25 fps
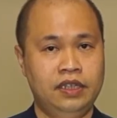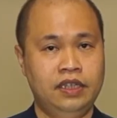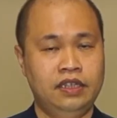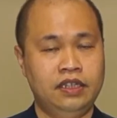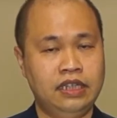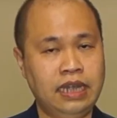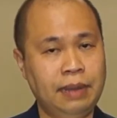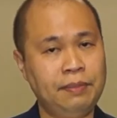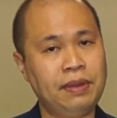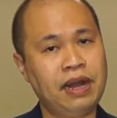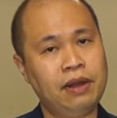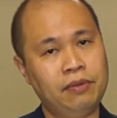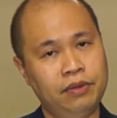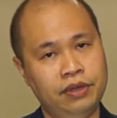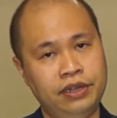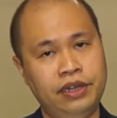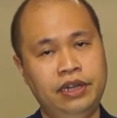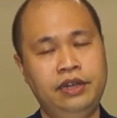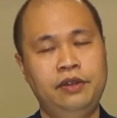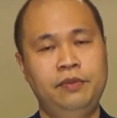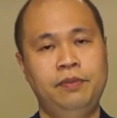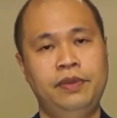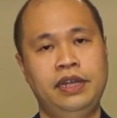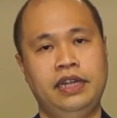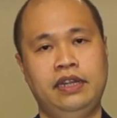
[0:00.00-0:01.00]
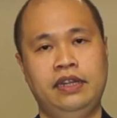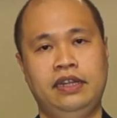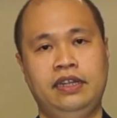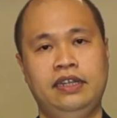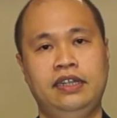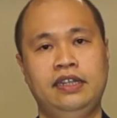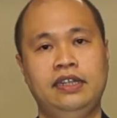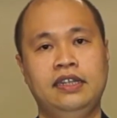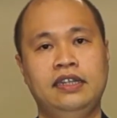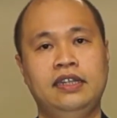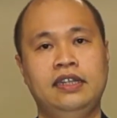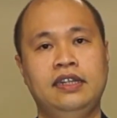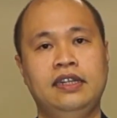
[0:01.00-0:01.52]
Step out a little bit.
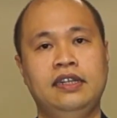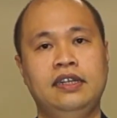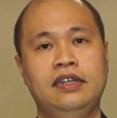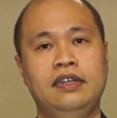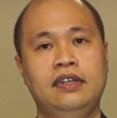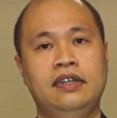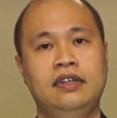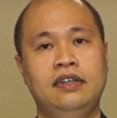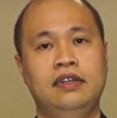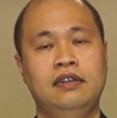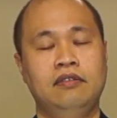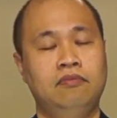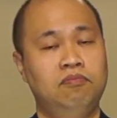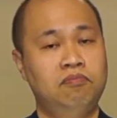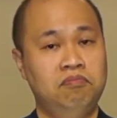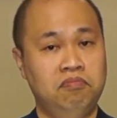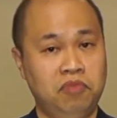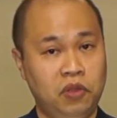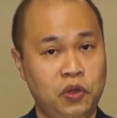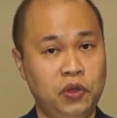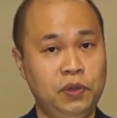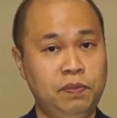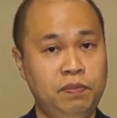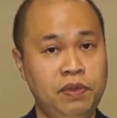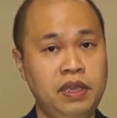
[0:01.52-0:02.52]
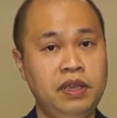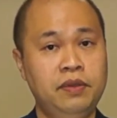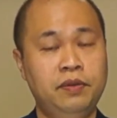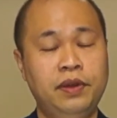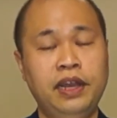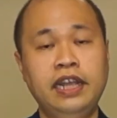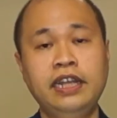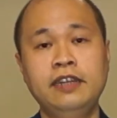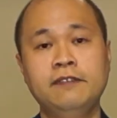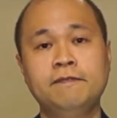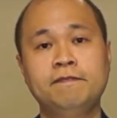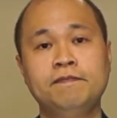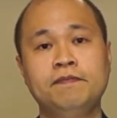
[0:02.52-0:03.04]
Could be,
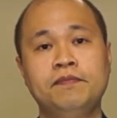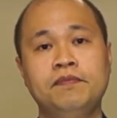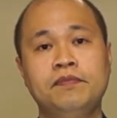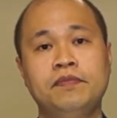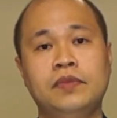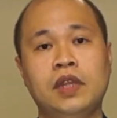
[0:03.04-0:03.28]
right?